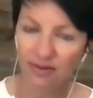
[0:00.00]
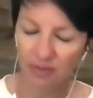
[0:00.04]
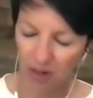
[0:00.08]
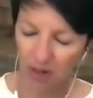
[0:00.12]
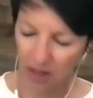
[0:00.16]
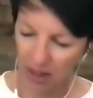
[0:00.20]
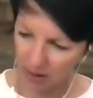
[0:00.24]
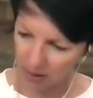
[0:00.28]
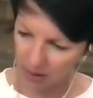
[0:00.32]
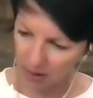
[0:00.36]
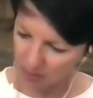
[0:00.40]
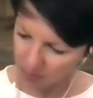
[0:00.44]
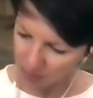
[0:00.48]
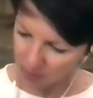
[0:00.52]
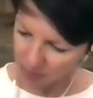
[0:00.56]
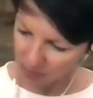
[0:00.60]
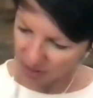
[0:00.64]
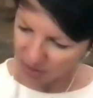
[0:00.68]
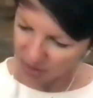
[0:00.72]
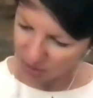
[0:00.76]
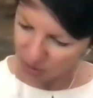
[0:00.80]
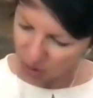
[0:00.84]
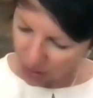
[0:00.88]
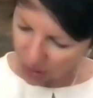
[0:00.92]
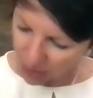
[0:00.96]
Like they
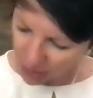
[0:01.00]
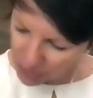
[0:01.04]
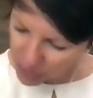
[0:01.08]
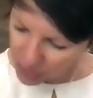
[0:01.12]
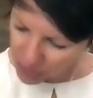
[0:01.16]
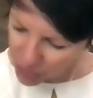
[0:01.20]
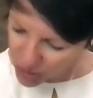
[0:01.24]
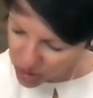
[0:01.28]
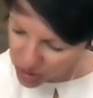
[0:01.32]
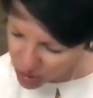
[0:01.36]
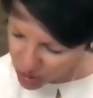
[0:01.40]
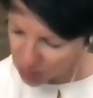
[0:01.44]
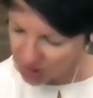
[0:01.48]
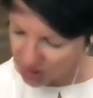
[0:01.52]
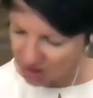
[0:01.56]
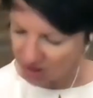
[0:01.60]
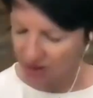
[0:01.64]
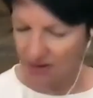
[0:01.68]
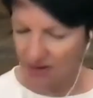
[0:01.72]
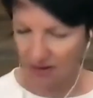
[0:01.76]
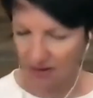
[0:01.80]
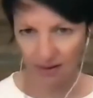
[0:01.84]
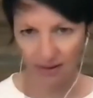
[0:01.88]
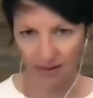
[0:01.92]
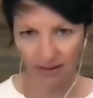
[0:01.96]
start
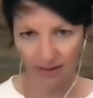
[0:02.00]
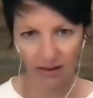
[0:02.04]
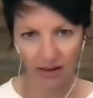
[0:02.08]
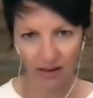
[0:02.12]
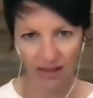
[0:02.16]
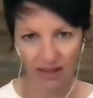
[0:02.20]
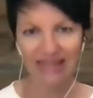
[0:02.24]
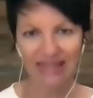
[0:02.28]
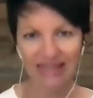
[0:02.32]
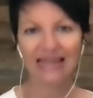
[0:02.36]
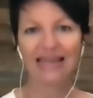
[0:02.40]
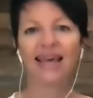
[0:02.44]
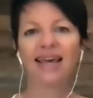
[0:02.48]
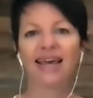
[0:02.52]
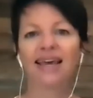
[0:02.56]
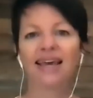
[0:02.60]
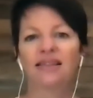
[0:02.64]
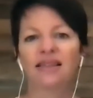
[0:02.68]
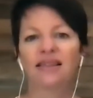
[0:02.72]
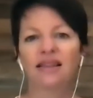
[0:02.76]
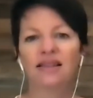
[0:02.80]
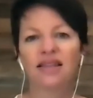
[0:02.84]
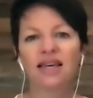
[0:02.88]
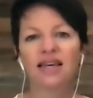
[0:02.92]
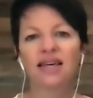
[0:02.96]
doing the thing
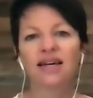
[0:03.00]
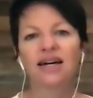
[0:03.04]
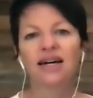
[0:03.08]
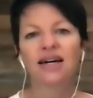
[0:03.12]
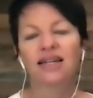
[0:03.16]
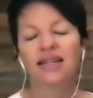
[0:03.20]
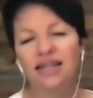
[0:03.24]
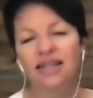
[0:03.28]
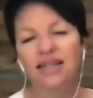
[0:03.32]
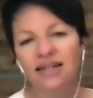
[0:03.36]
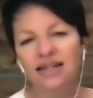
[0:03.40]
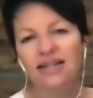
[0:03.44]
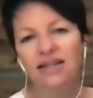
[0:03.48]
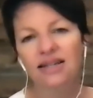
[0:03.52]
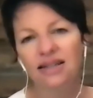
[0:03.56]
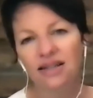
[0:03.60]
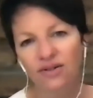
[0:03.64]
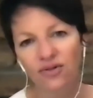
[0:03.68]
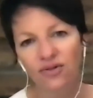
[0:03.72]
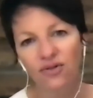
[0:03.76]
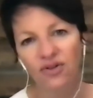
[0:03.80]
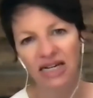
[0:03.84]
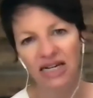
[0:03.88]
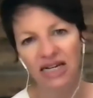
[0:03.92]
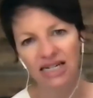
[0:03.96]
that they got into the
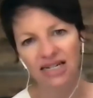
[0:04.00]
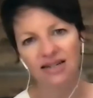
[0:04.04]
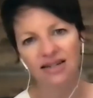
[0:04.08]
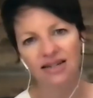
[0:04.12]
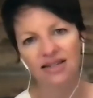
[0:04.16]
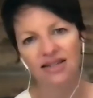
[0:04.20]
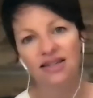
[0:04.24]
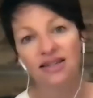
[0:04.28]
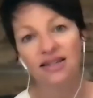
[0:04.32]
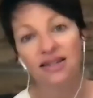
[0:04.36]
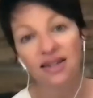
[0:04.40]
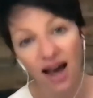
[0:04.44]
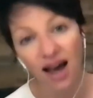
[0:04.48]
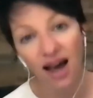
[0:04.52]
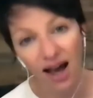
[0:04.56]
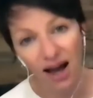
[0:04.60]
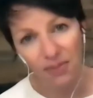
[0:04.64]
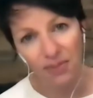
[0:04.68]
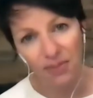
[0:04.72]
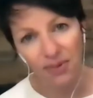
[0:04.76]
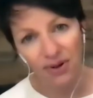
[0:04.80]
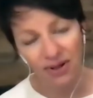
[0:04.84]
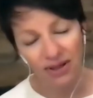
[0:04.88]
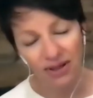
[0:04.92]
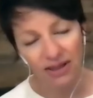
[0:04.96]
fight to stop
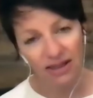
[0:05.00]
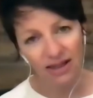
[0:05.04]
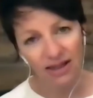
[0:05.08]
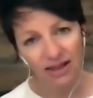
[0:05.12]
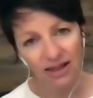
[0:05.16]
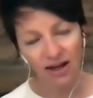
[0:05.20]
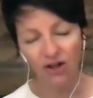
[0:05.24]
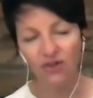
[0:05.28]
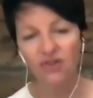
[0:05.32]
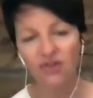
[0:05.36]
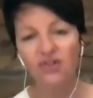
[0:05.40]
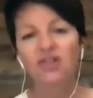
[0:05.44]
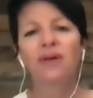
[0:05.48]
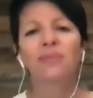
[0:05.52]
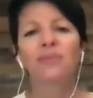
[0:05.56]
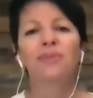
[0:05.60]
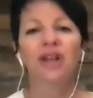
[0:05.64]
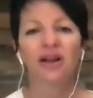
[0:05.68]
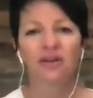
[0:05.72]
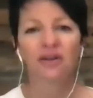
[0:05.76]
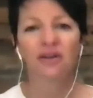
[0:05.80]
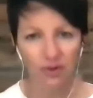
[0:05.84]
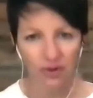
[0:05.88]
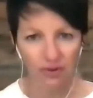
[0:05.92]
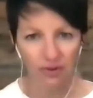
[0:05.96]
mm-hmm. on some
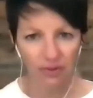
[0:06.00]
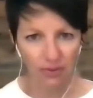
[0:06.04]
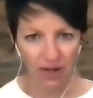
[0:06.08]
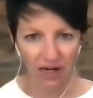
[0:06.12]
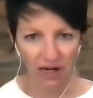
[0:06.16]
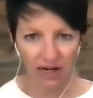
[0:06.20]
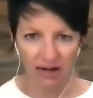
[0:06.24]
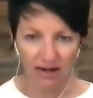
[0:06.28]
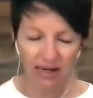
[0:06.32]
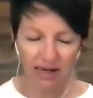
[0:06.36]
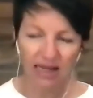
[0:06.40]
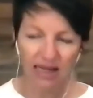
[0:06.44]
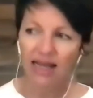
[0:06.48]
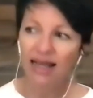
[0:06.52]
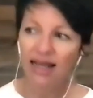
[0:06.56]
level, right? Yeah.